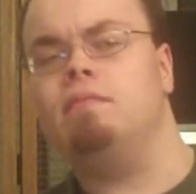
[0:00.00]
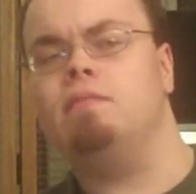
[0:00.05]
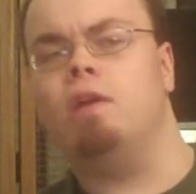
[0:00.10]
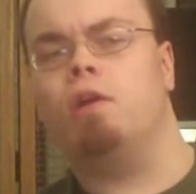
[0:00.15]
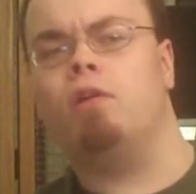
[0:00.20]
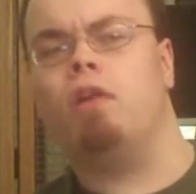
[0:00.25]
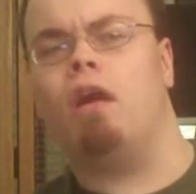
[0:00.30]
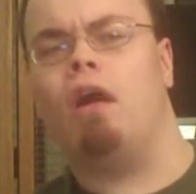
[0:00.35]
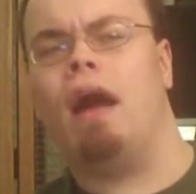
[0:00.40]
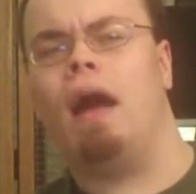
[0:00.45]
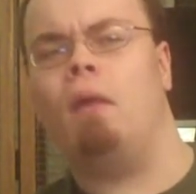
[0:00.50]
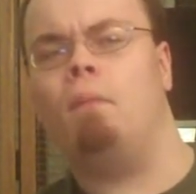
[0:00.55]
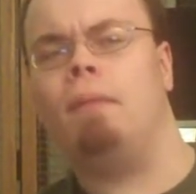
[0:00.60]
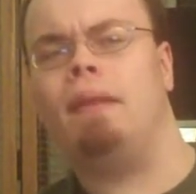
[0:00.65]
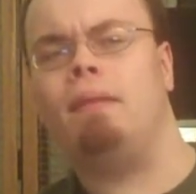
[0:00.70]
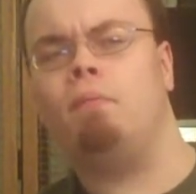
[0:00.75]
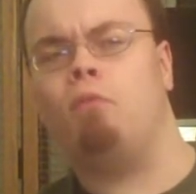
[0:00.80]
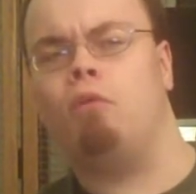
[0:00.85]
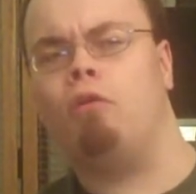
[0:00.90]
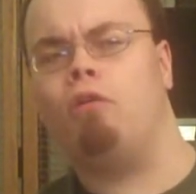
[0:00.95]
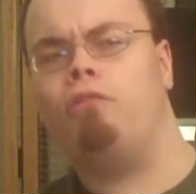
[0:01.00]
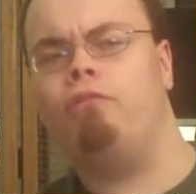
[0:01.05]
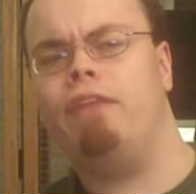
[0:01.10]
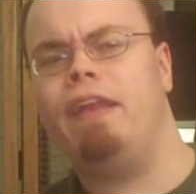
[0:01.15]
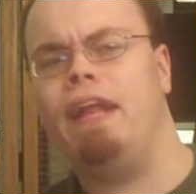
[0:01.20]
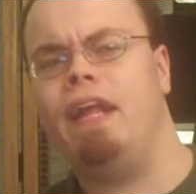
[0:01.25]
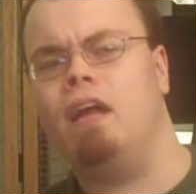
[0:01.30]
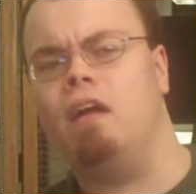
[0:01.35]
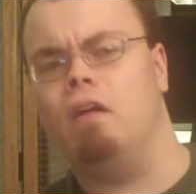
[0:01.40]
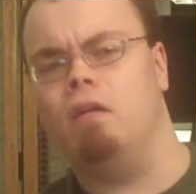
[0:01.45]
Don't know how many more
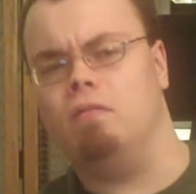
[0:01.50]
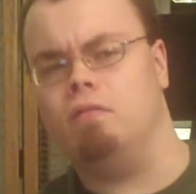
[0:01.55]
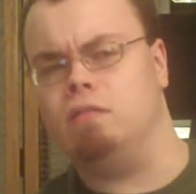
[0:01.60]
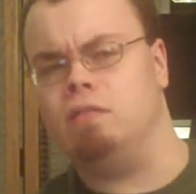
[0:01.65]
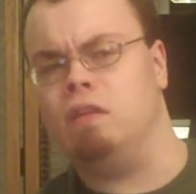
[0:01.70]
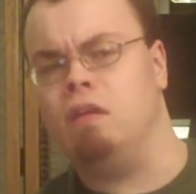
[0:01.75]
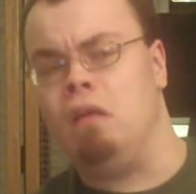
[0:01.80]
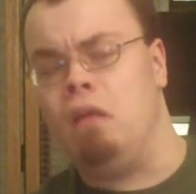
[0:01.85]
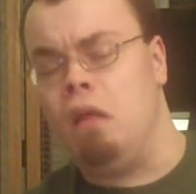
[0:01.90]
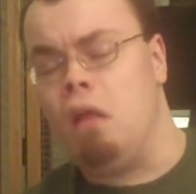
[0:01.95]
videos